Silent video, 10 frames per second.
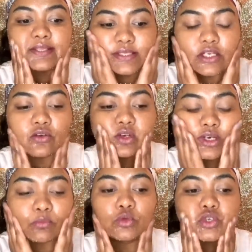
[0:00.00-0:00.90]
So
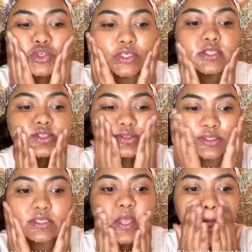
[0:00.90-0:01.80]
now guys, because
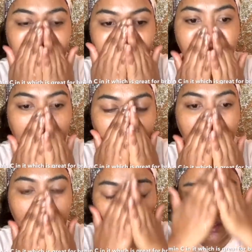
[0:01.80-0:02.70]
of
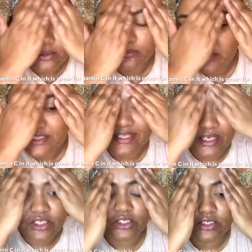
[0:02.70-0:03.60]
poor audio
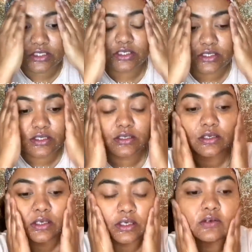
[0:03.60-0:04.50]
quality, I am
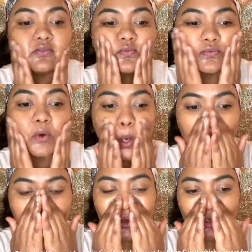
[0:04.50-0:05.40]
doing a
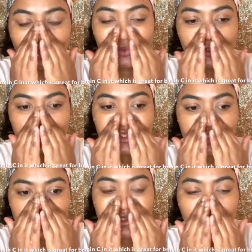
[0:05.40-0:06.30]
voiceover here,
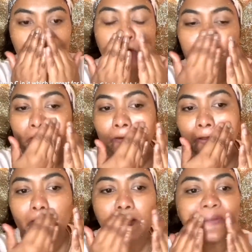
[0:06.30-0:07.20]
so I'm so sorry
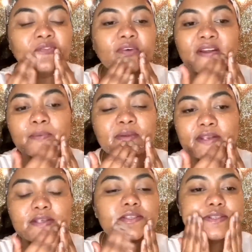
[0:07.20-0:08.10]
for that.
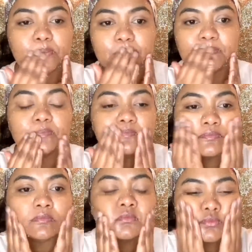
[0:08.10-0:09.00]

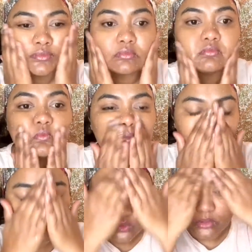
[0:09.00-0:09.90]
Always
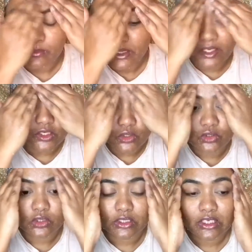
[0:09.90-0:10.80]
use
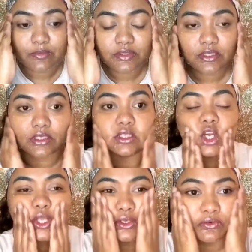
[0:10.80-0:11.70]
soft,
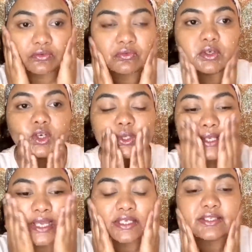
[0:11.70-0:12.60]
gentle,
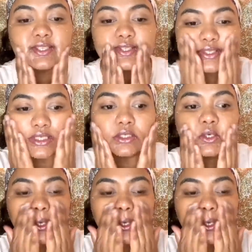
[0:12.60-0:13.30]
circular motion.